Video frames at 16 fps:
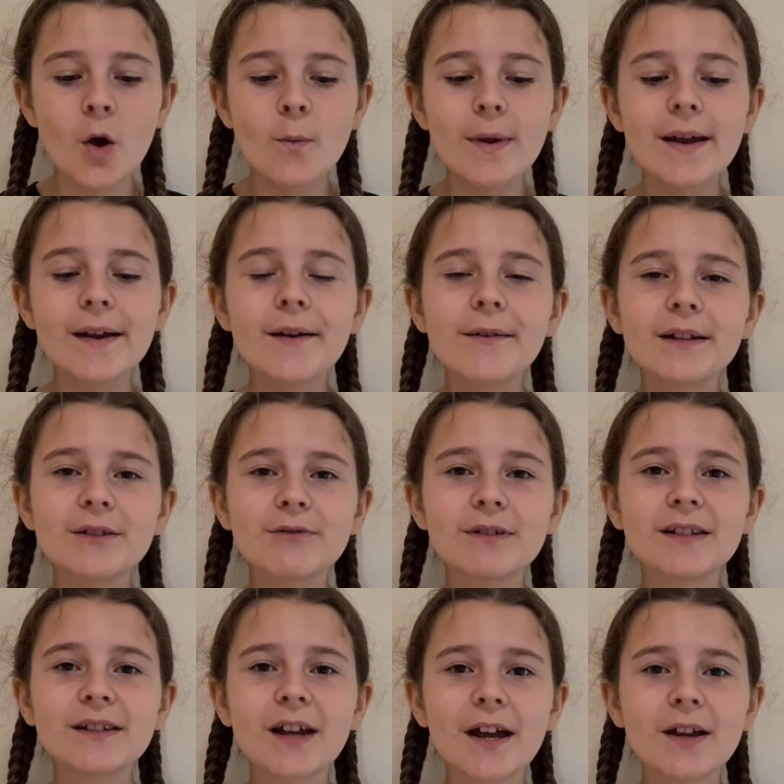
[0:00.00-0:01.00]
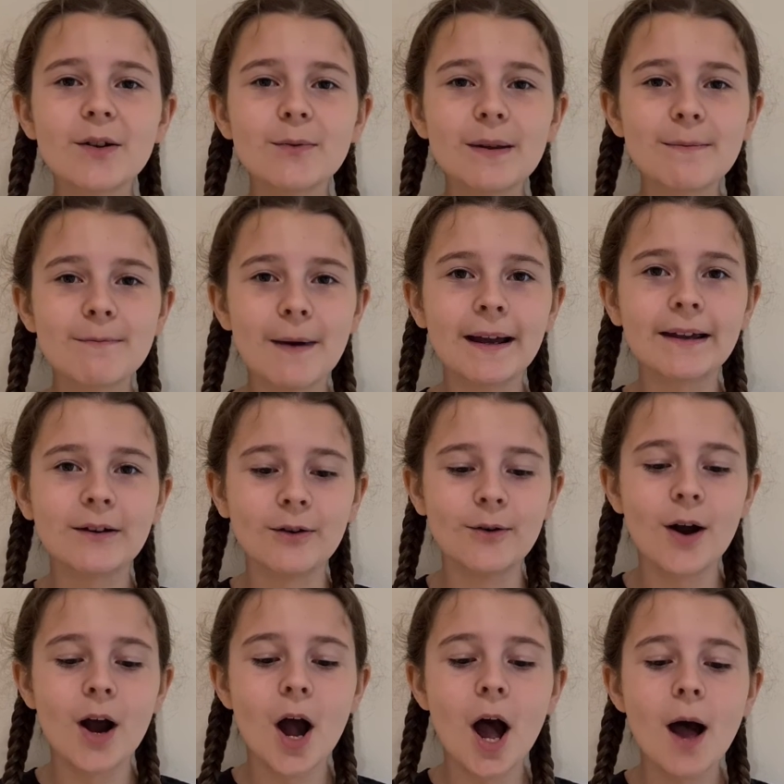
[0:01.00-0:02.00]
We are going to recycle with Michael
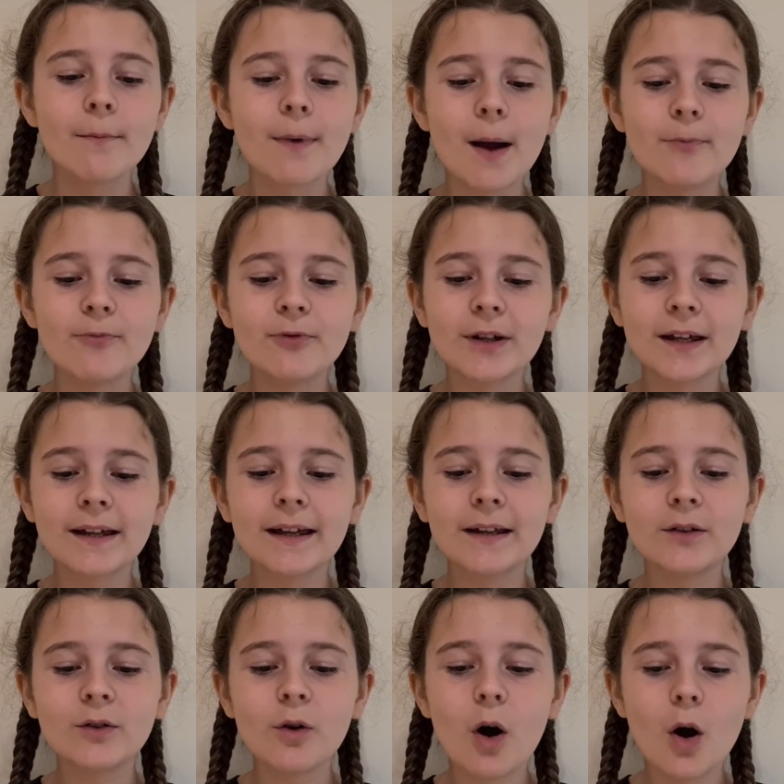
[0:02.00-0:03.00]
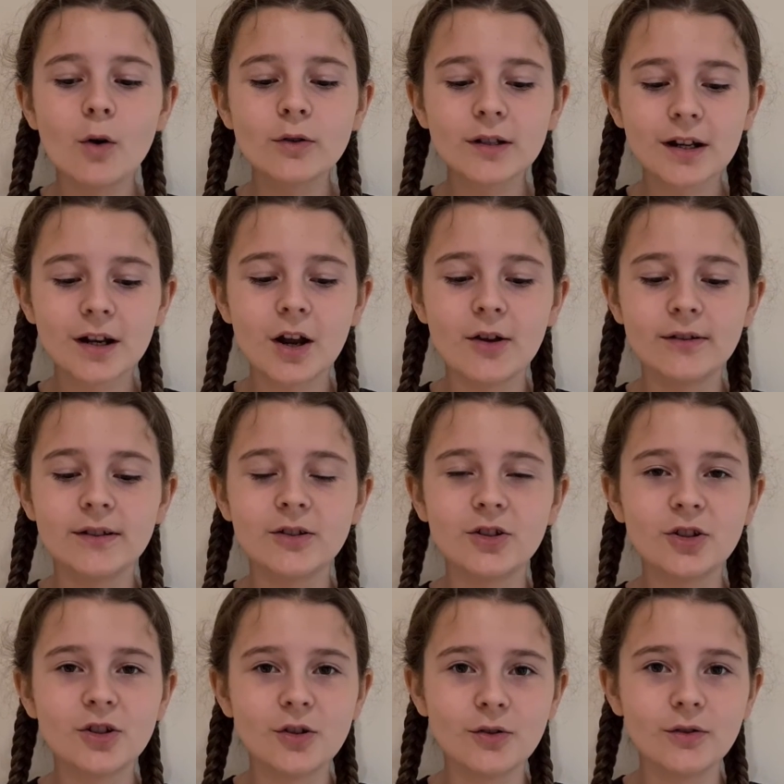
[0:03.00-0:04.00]
by bringing in your old clothes and
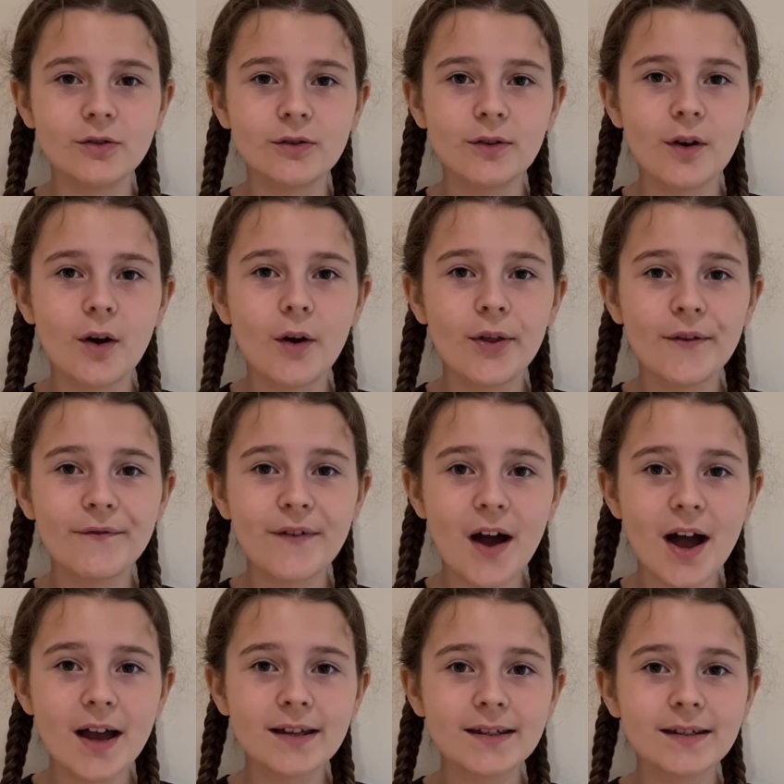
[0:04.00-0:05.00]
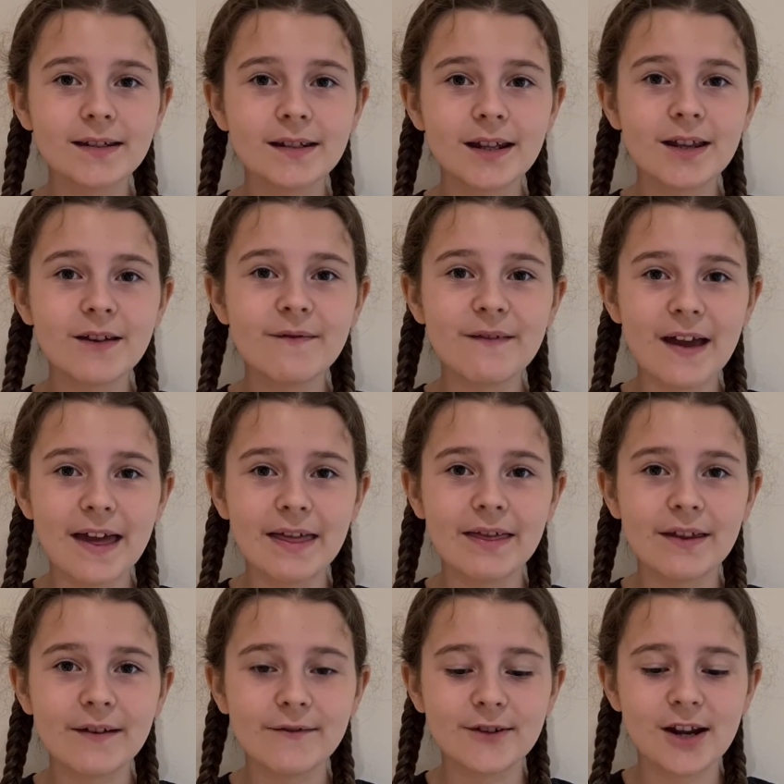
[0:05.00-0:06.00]
shoes on the 1st to the
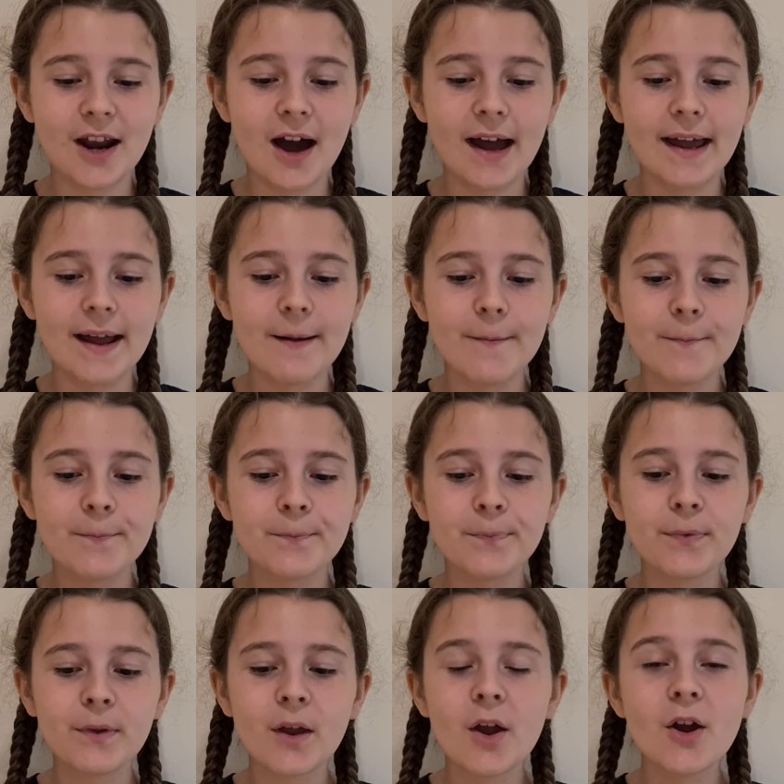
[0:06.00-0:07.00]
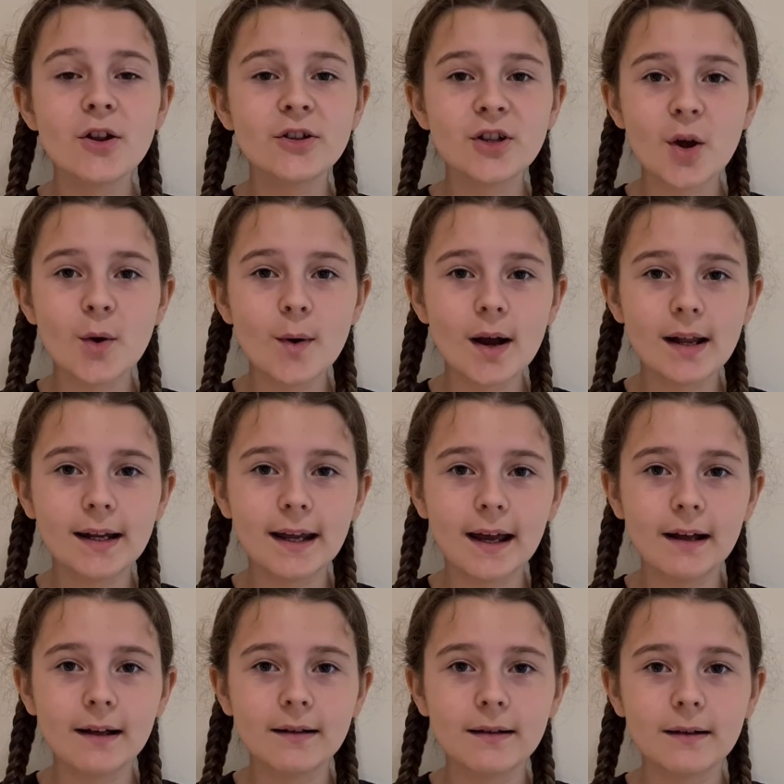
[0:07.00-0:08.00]
5th of July no
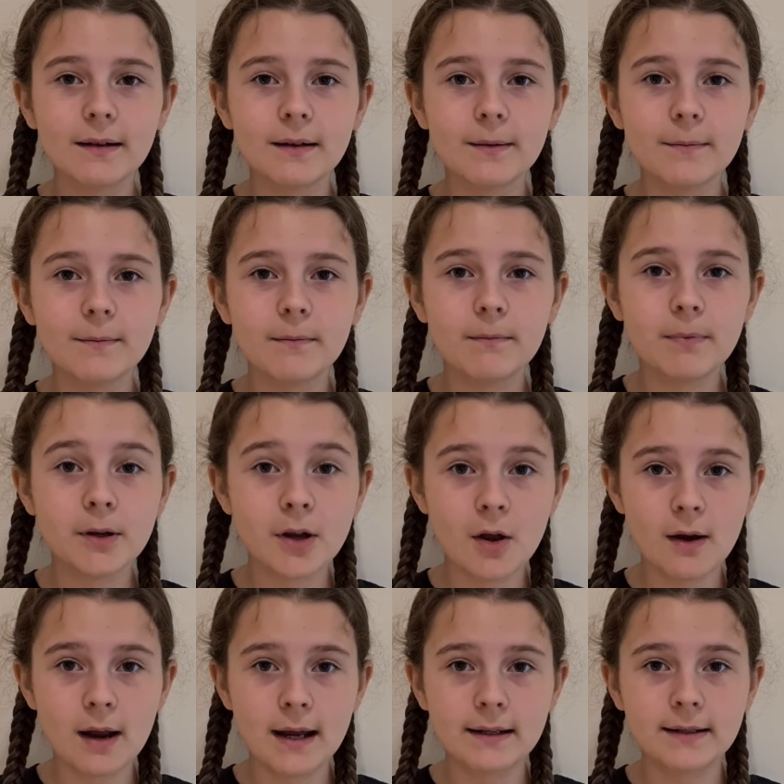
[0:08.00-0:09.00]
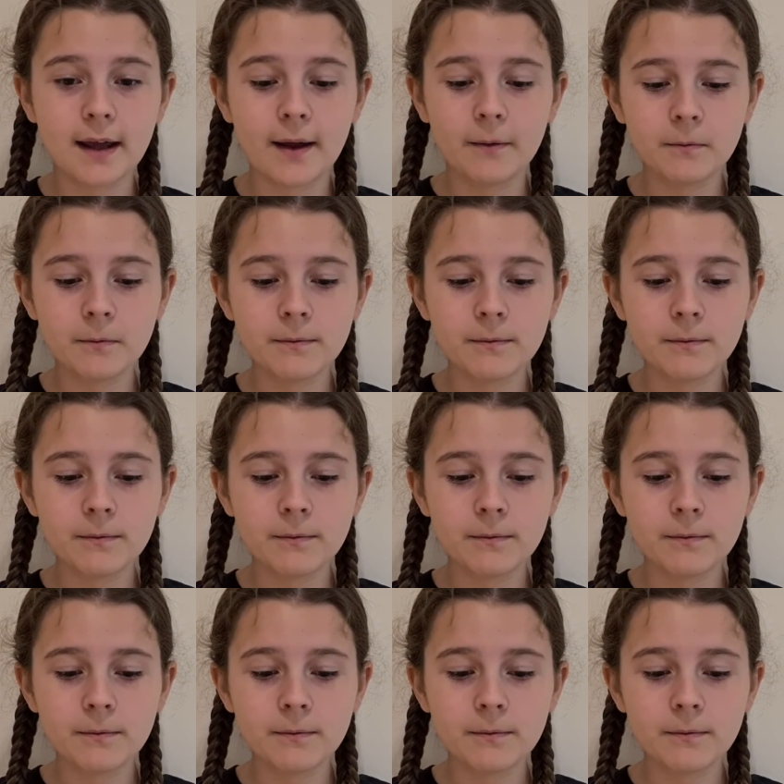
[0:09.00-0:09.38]
earlier, but no later.